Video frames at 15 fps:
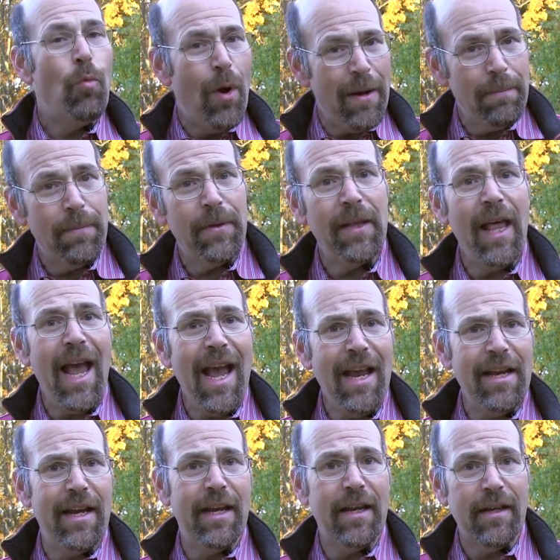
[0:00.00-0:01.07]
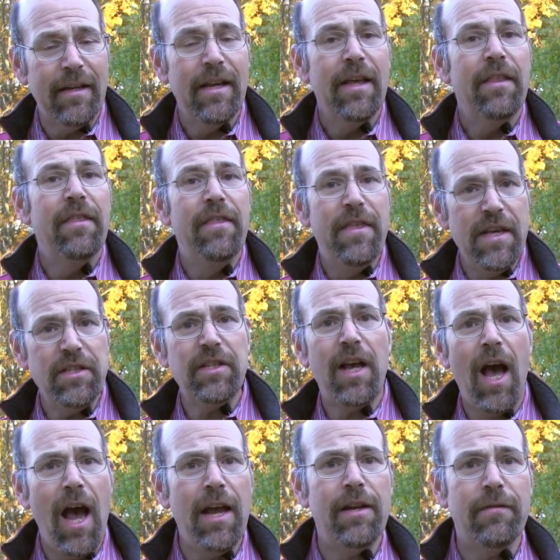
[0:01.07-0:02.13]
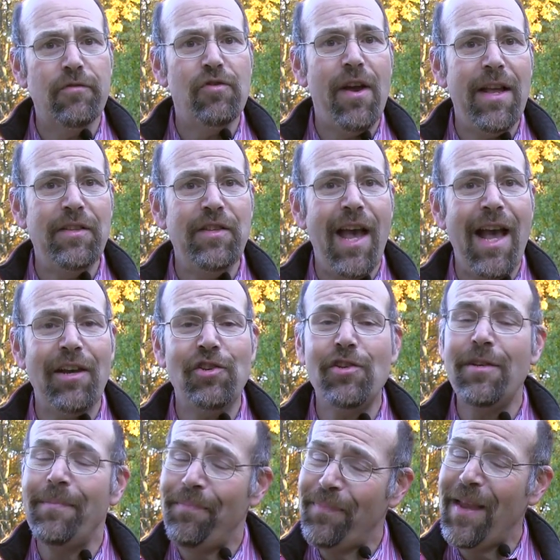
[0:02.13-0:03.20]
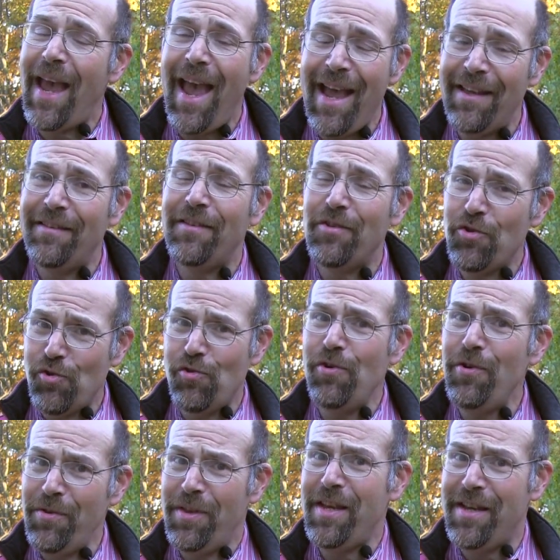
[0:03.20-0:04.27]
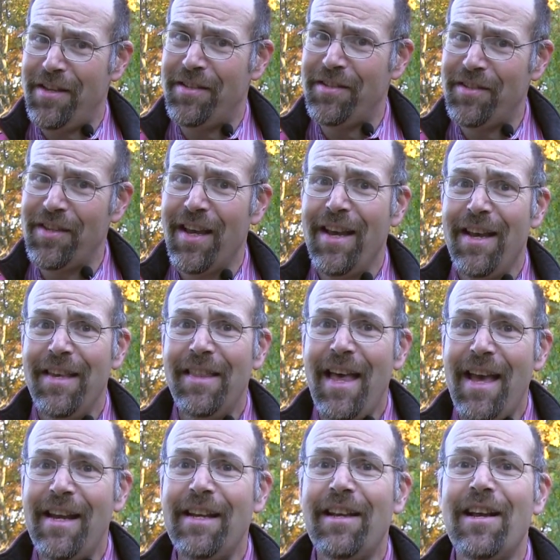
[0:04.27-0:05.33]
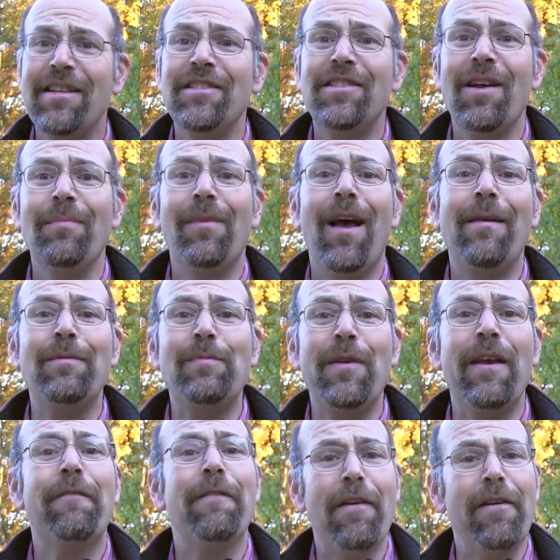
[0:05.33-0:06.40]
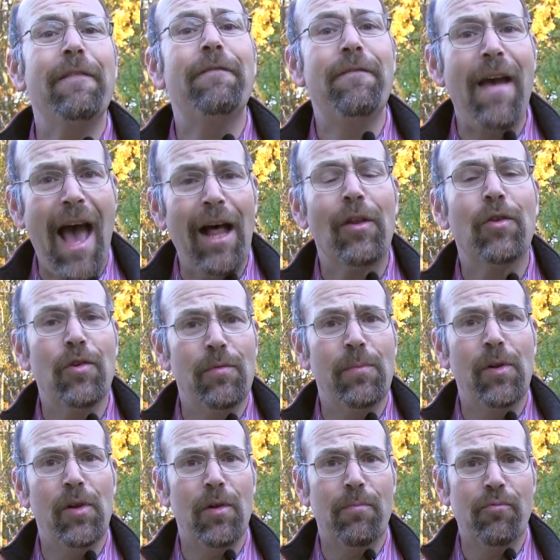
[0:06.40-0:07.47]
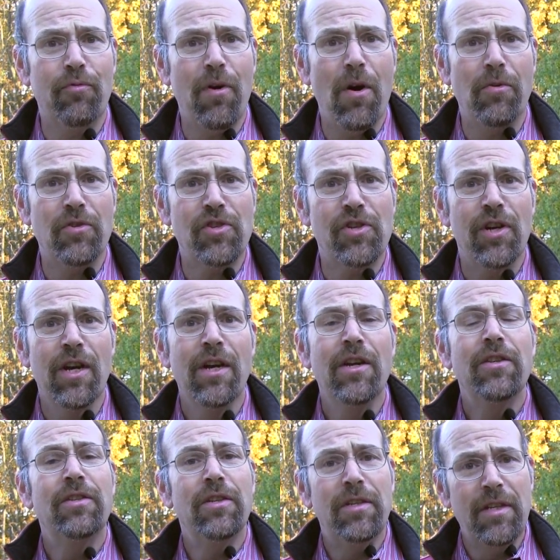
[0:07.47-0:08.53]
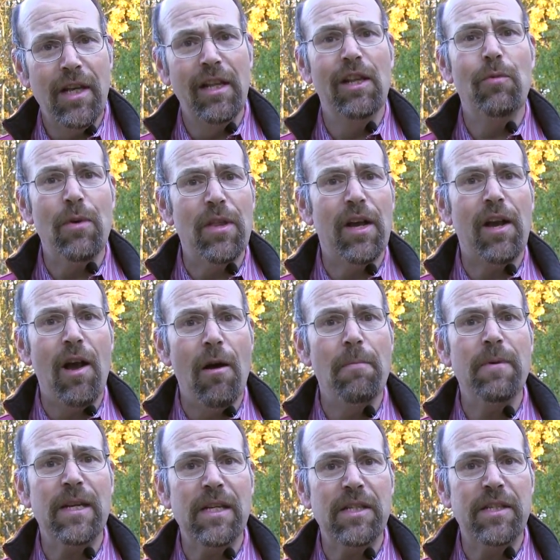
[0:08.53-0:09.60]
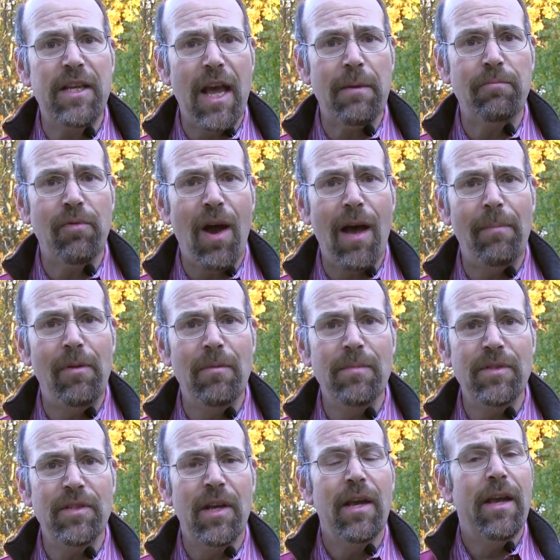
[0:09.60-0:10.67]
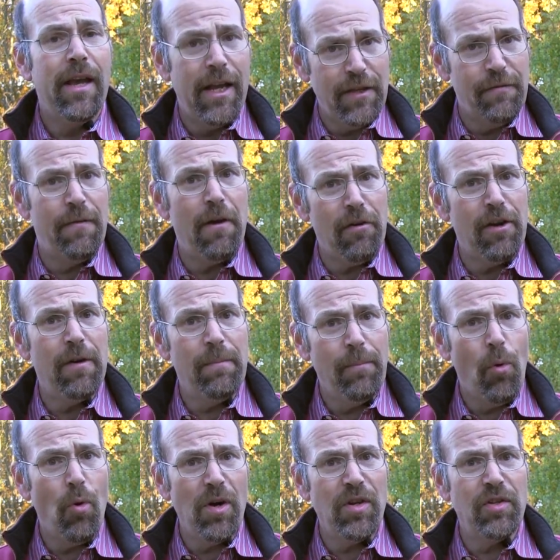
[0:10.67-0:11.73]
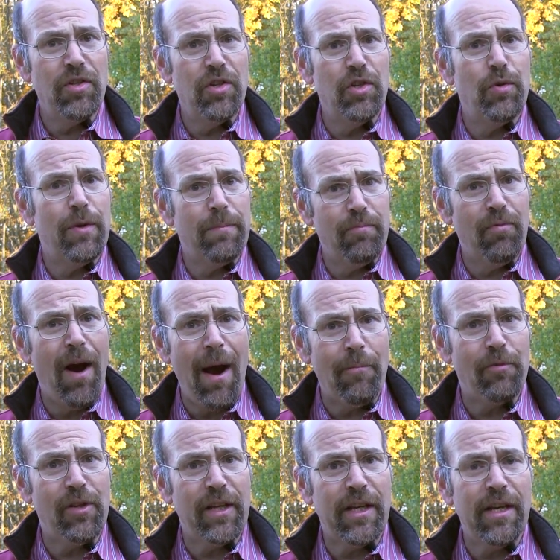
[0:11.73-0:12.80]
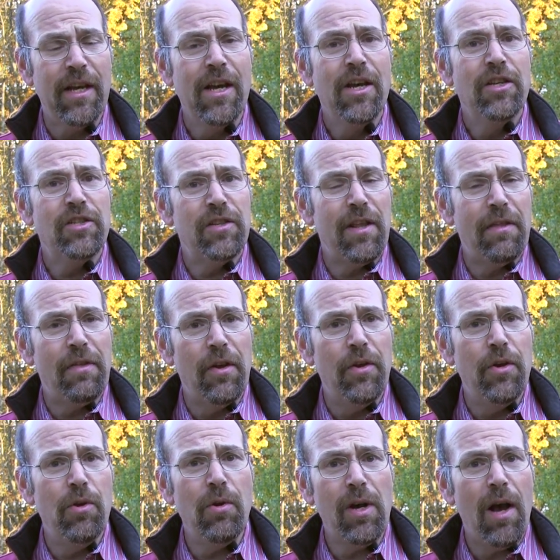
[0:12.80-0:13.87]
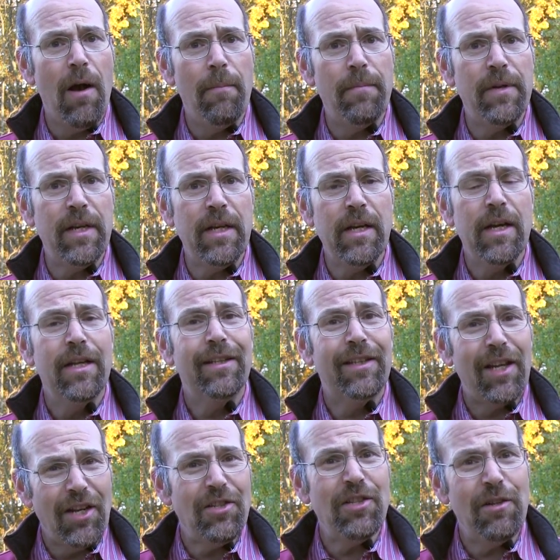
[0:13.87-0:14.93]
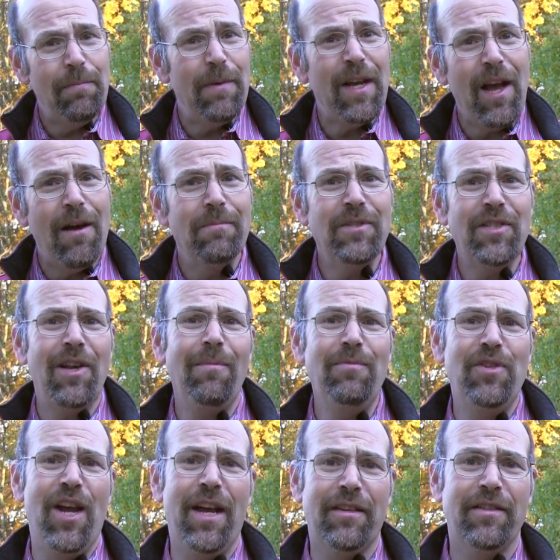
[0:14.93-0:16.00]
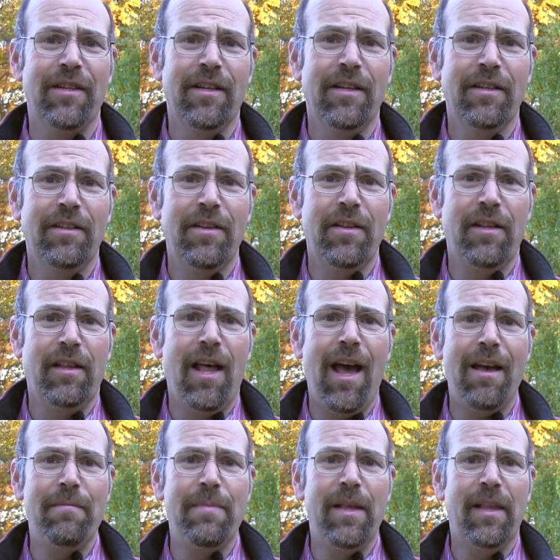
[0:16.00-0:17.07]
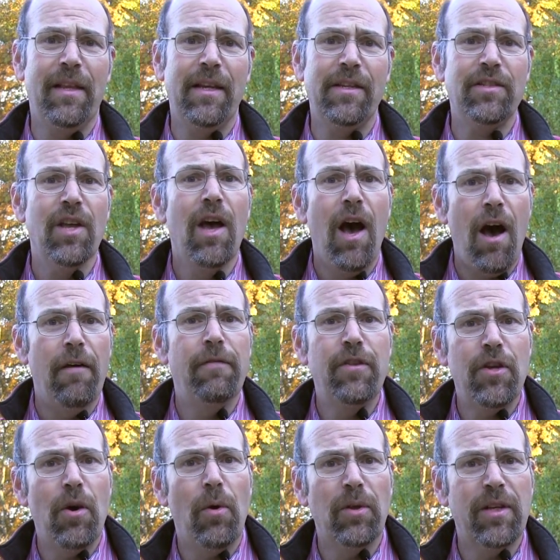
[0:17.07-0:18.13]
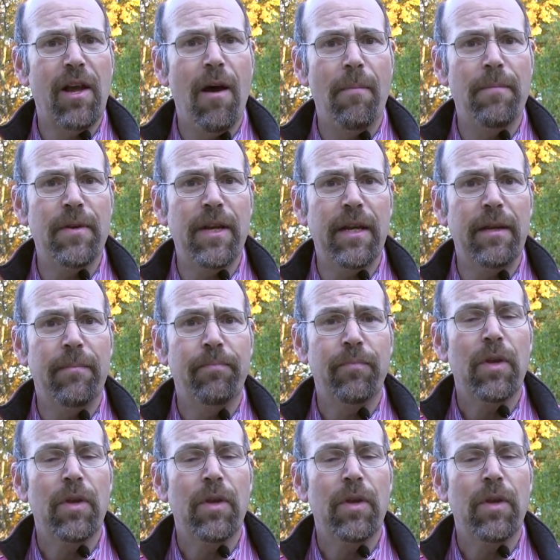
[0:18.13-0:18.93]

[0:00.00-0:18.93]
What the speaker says: When planning this kind of transaction, and the truth is that it can sometimes be a very valuable approach to dealing with a company's debt problems, it's very important to do it properly so that the new company doesn't become subject to the liabilities of the old company.